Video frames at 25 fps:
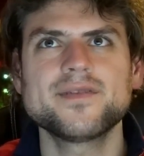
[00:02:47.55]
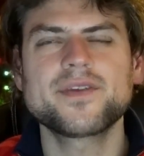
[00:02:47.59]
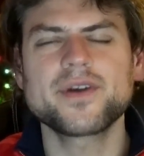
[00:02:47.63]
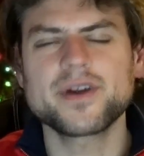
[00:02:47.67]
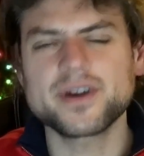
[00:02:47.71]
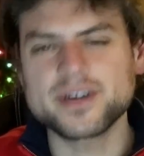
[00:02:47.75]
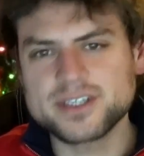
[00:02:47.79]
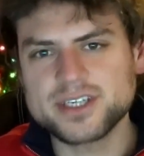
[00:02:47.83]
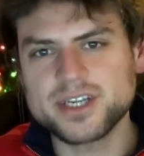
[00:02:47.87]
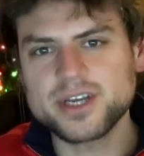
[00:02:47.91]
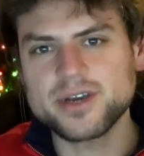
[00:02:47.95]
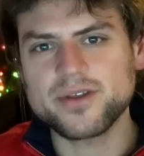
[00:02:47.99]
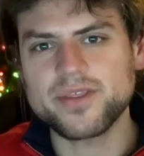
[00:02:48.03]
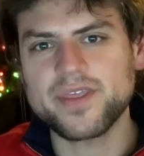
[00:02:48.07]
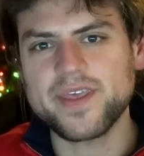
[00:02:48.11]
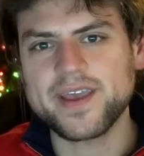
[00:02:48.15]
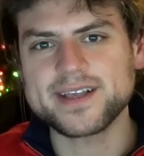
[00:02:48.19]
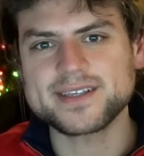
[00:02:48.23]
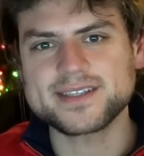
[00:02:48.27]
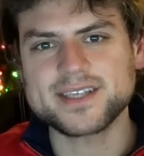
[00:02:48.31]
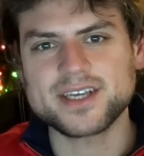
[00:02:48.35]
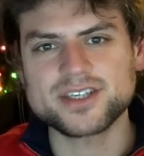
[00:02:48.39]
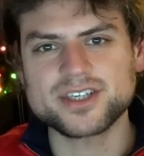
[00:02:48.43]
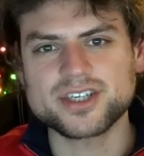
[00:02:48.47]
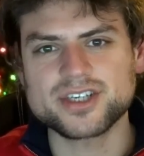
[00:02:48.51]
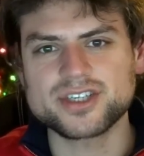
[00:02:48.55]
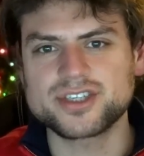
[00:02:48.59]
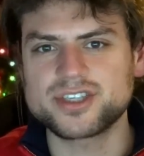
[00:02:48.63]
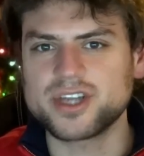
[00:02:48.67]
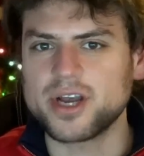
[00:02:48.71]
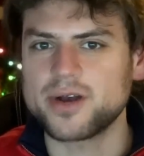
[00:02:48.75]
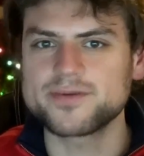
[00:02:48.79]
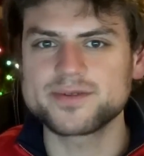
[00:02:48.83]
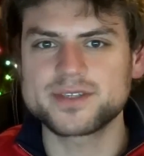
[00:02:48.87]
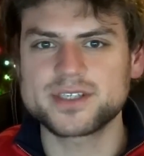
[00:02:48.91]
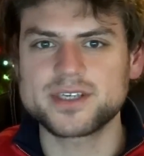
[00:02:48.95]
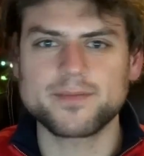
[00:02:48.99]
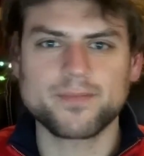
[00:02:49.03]
there are two things that just
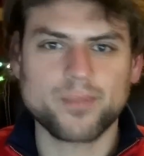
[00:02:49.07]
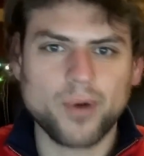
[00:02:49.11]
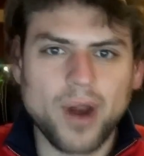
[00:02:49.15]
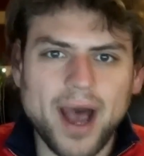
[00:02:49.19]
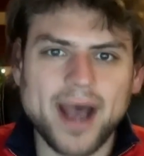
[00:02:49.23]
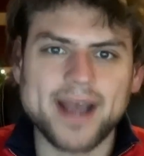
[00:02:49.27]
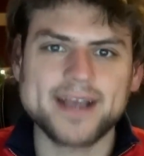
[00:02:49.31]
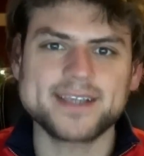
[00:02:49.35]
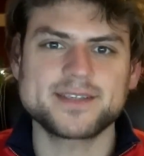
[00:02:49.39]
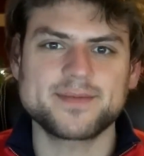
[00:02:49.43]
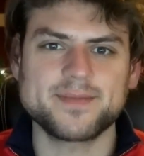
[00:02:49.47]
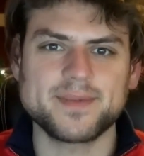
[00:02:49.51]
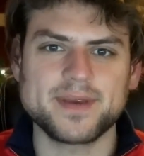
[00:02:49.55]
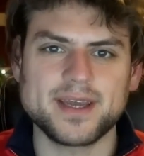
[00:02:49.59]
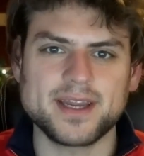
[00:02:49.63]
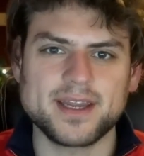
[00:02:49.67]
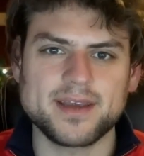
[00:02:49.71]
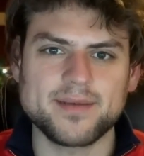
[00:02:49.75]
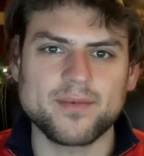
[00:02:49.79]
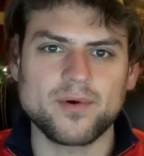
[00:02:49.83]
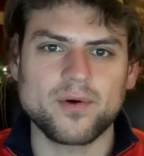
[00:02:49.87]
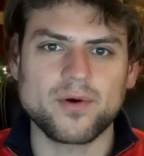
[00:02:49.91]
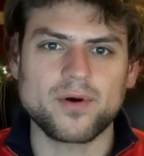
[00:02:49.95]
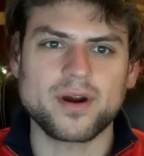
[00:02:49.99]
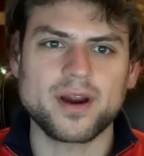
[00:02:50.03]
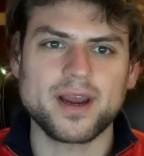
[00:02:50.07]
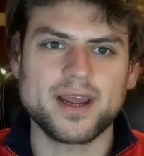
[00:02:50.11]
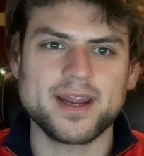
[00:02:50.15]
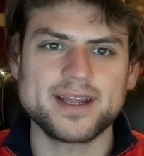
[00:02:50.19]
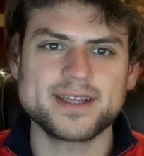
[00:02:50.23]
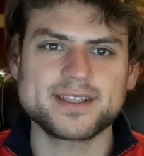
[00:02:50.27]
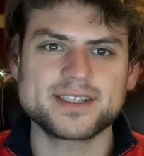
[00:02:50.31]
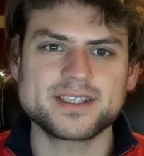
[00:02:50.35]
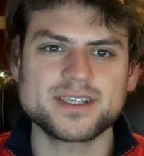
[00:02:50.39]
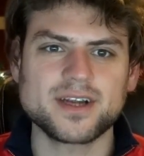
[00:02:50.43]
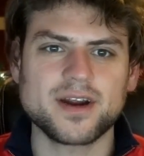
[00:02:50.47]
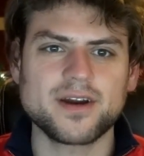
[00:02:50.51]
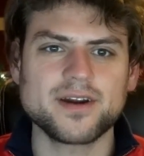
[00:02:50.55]
don't surprise me anymore, and
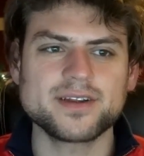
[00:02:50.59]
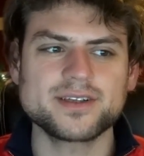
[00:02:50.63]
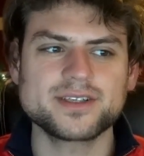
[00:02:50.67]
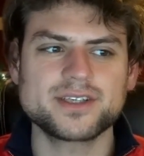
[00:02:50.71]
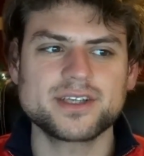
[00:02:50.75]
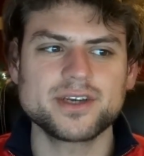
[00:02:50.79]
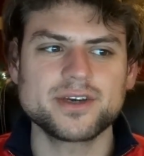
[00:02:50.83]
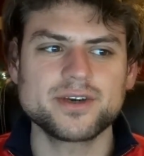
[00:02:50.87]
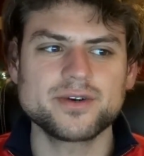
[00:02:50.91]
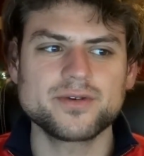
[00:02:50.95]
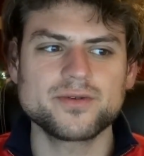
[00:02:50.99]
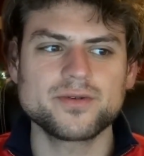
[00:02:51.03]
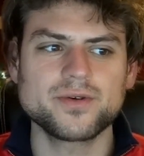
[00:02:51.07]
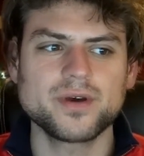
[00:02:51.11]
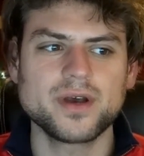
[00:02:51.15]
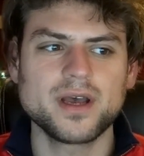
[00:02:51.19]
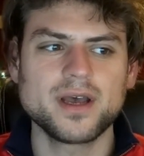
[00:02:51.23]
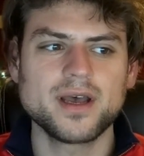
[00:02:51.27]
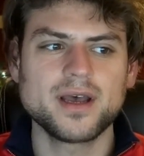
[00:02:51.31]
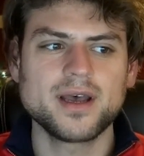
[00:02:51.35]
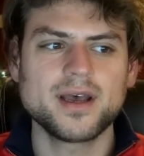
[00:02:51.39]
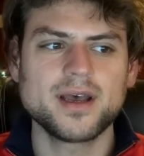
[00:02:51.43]
it started to